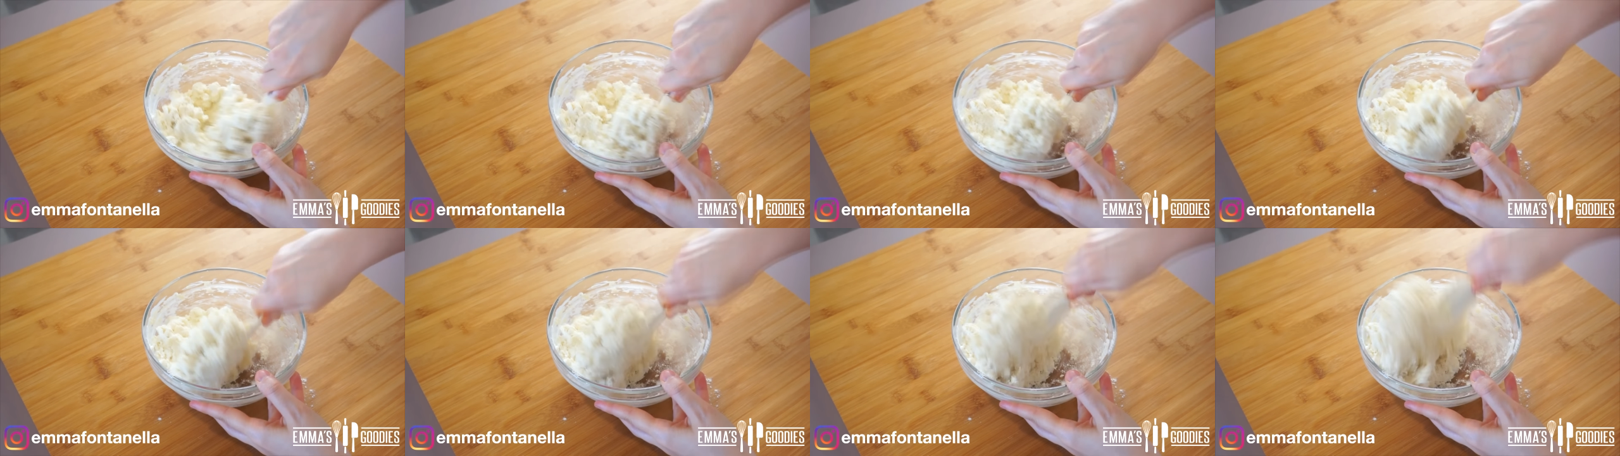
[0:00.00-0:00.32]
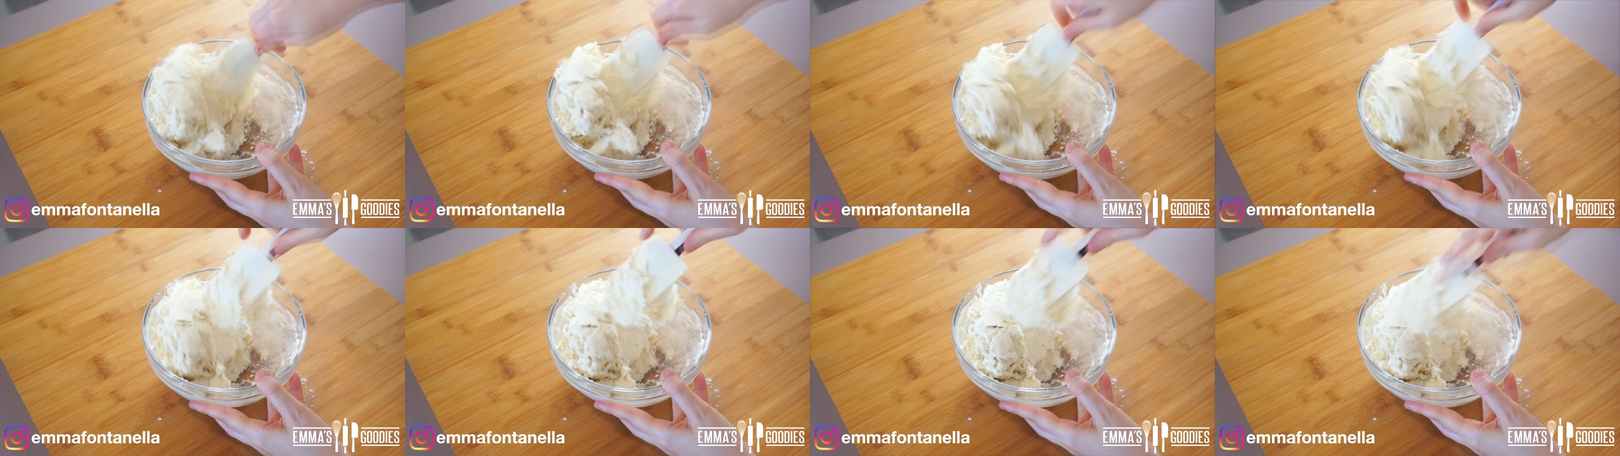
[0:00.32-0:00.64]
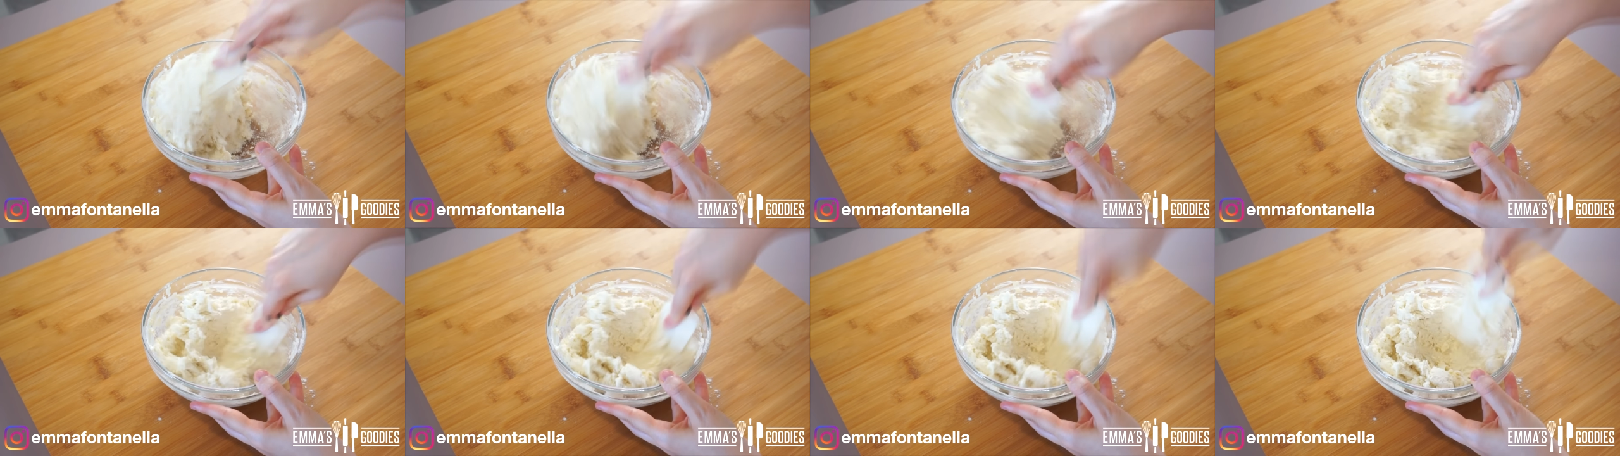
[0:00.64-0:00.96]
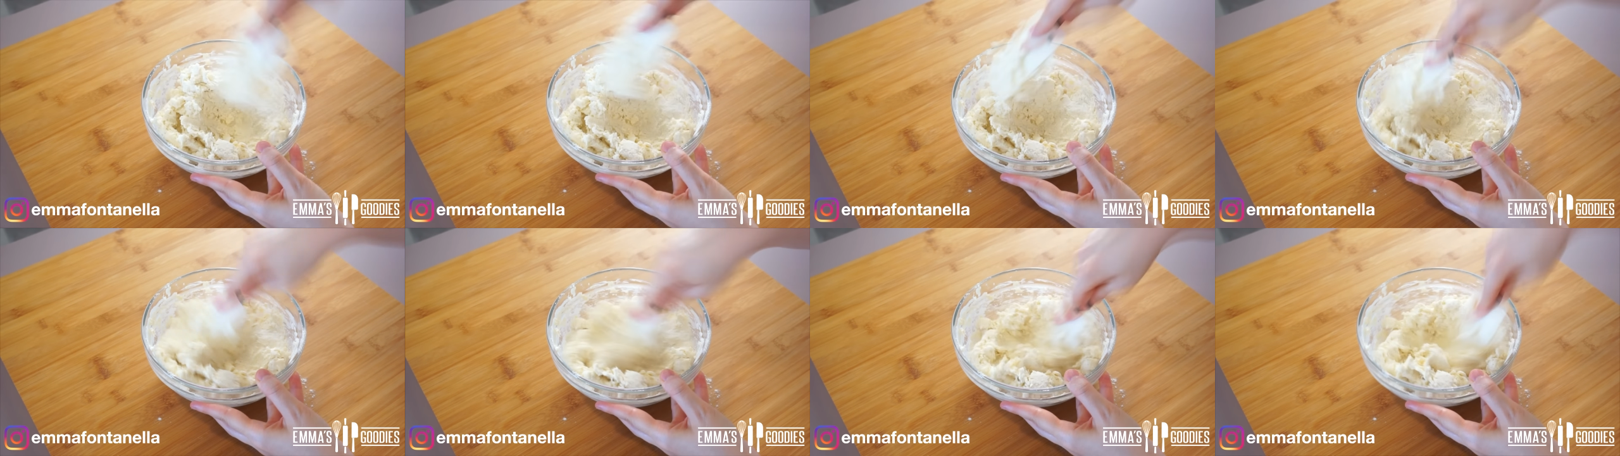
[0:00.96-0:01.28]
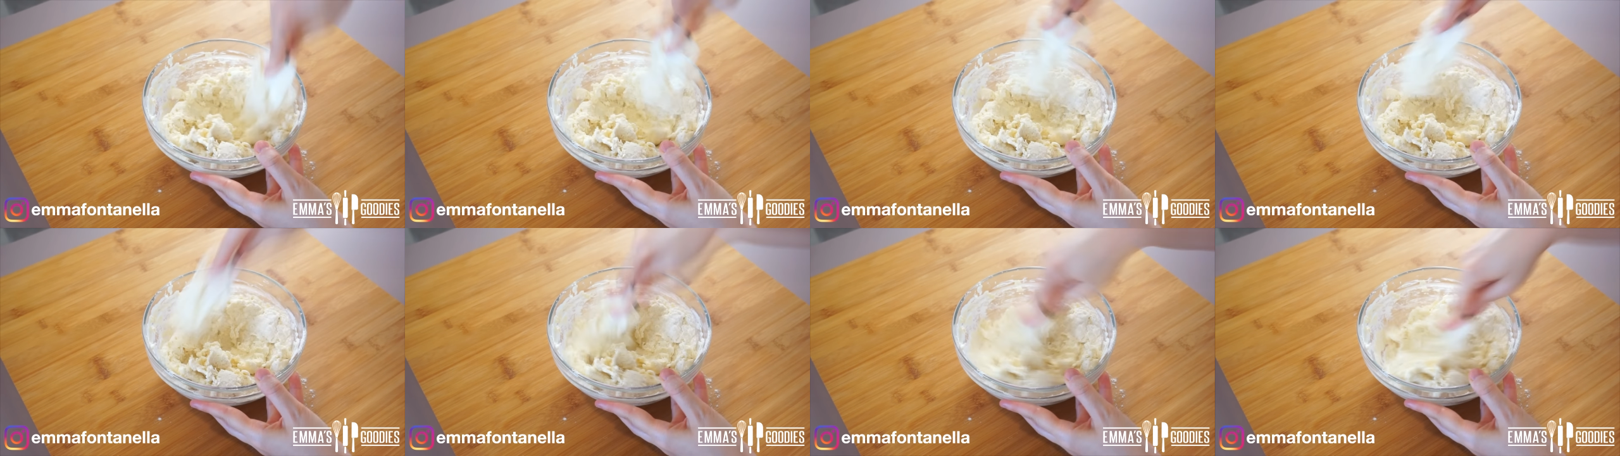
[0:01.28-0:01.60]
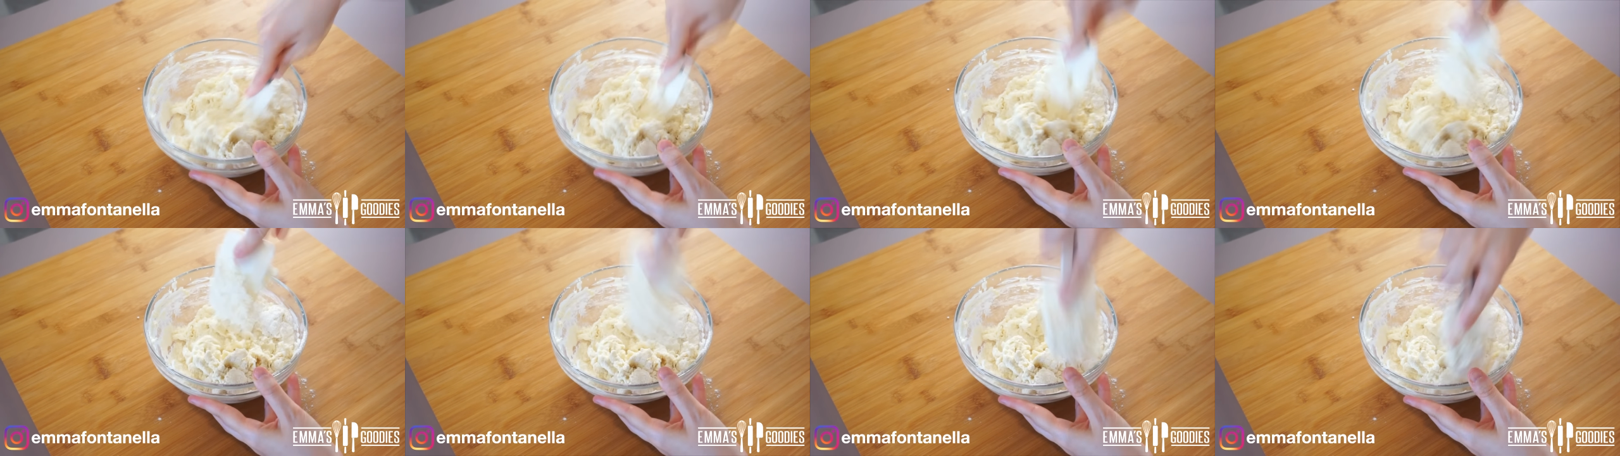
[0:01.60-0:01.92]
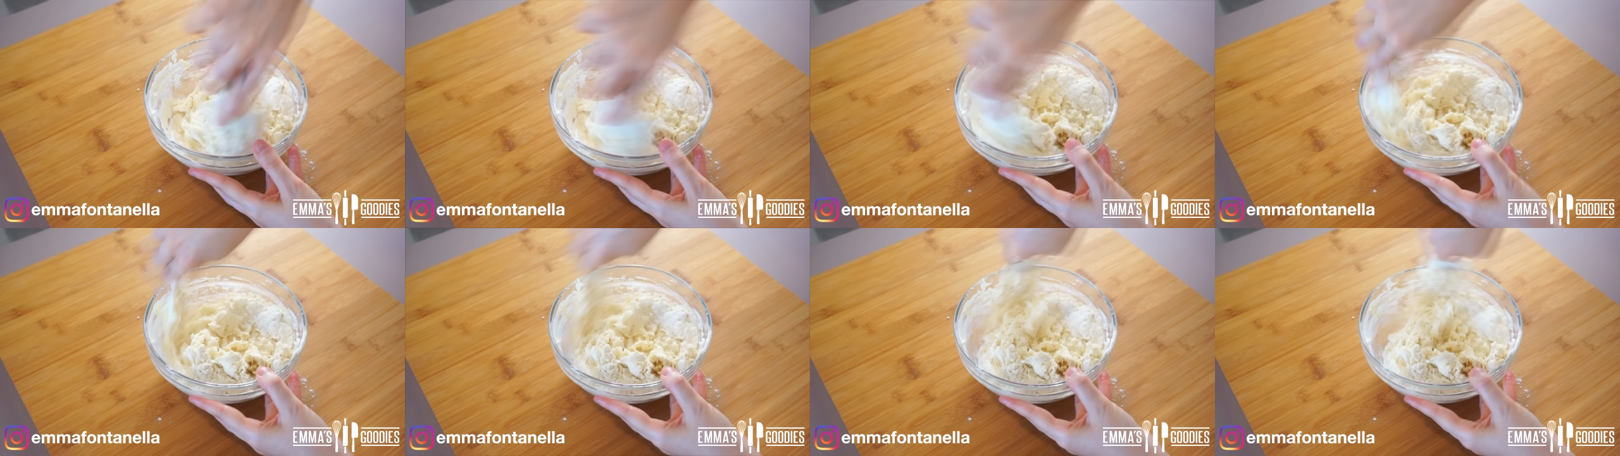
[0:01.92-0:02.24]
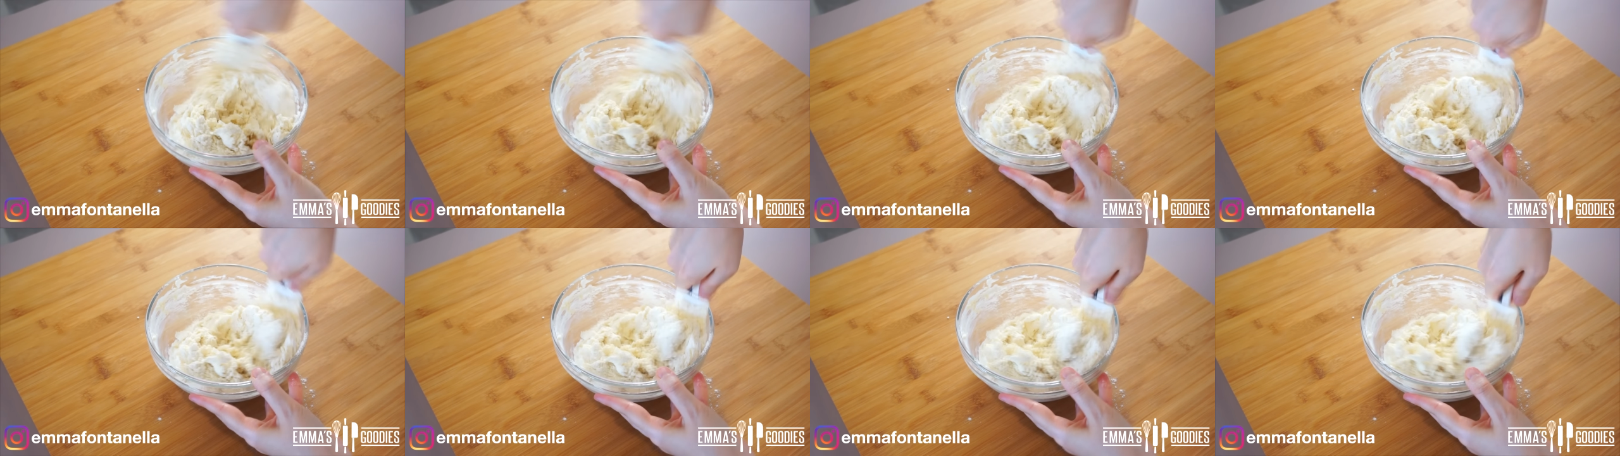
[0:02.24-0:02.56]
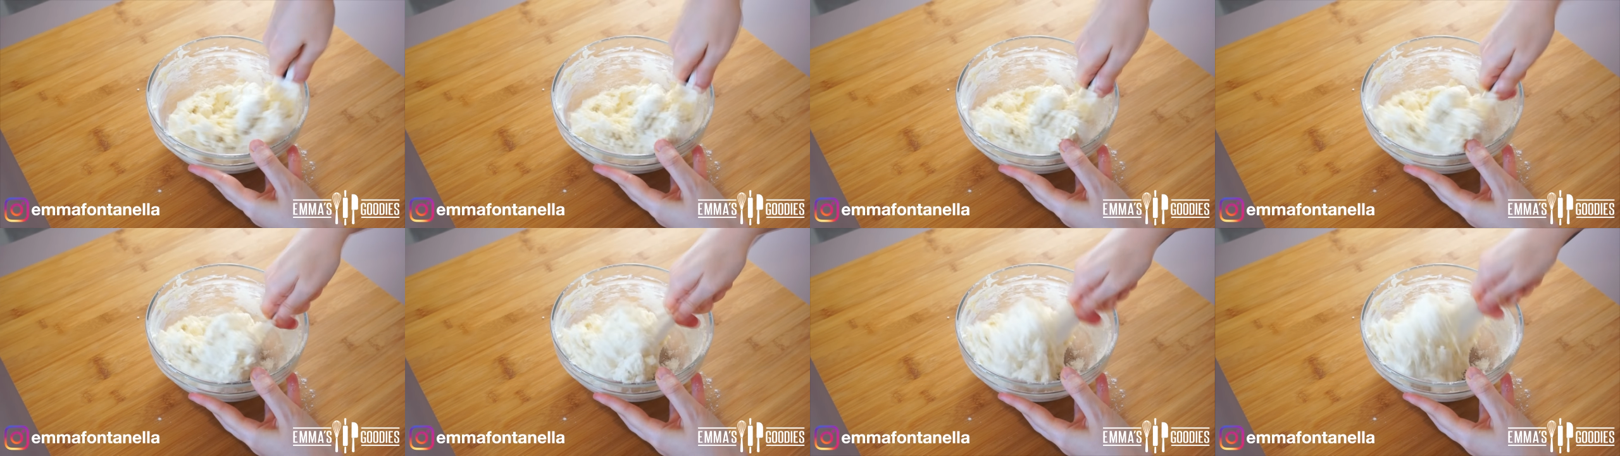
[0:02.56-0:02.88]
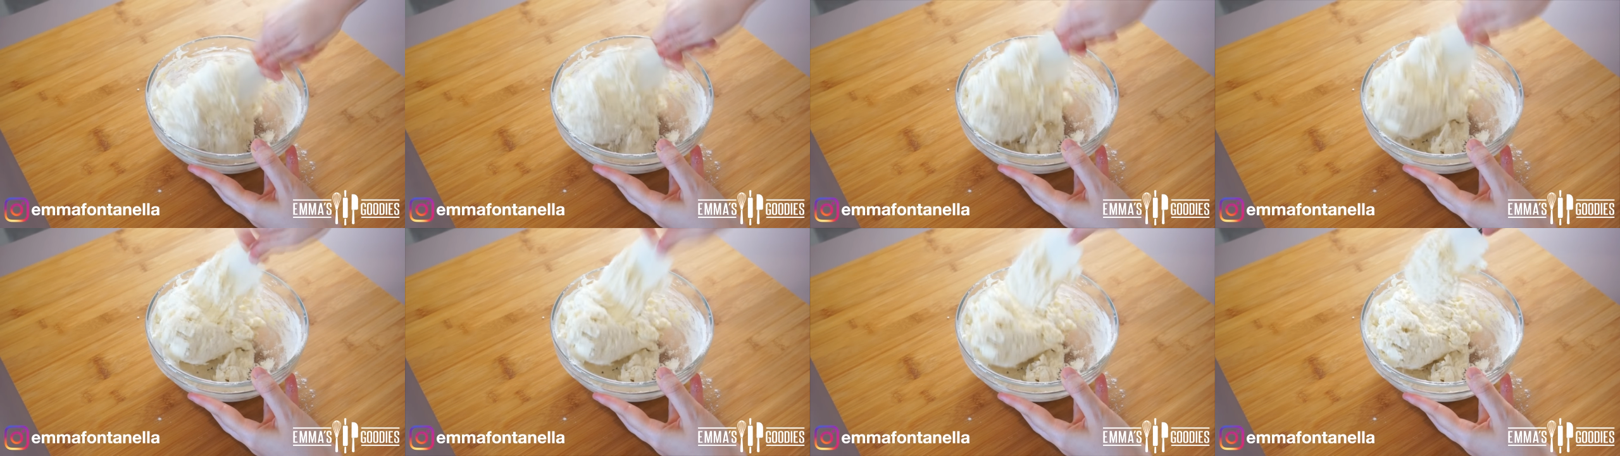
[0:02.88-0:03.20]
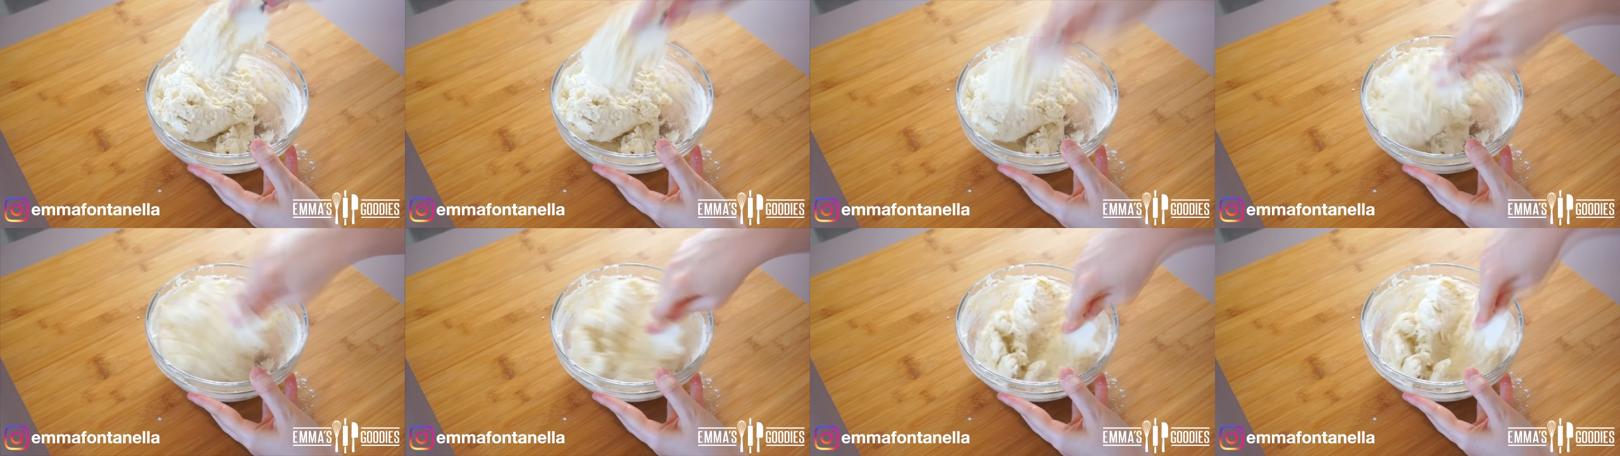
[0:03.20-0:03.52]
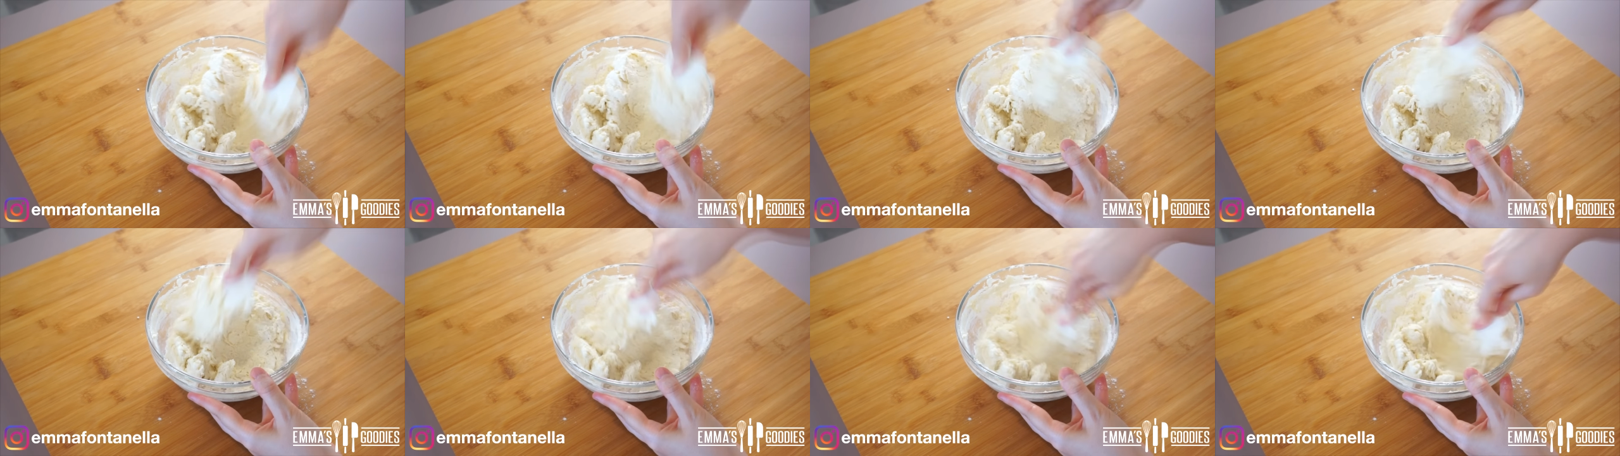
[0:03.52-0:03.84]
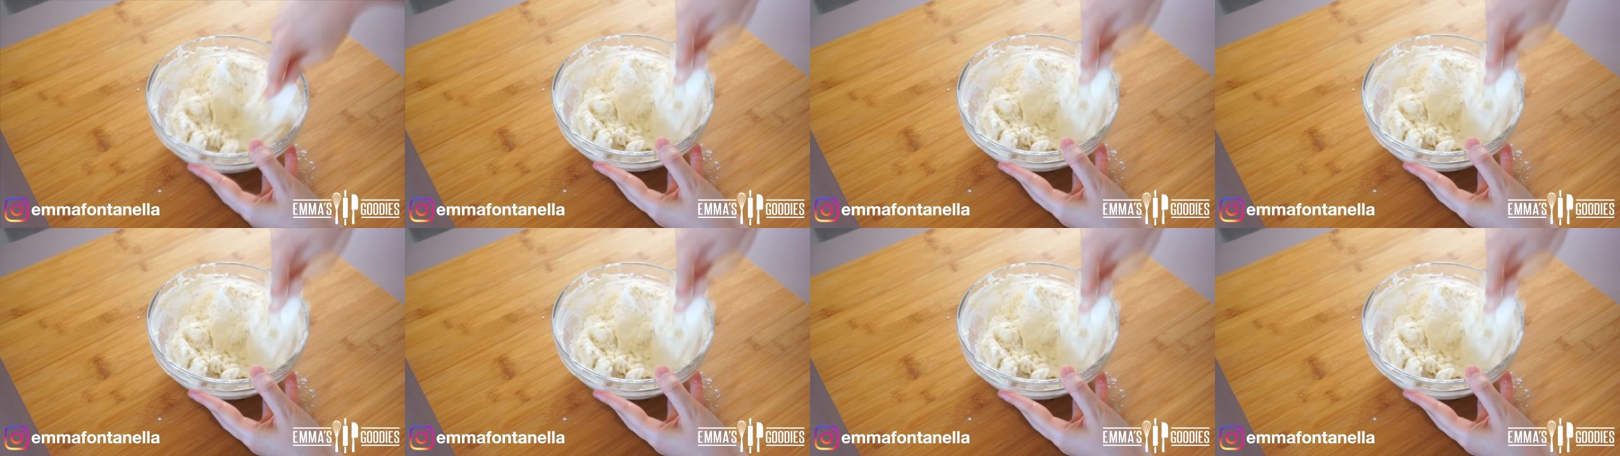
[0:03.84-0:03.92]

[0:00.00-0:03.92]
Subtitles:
[unreadable: no face in view]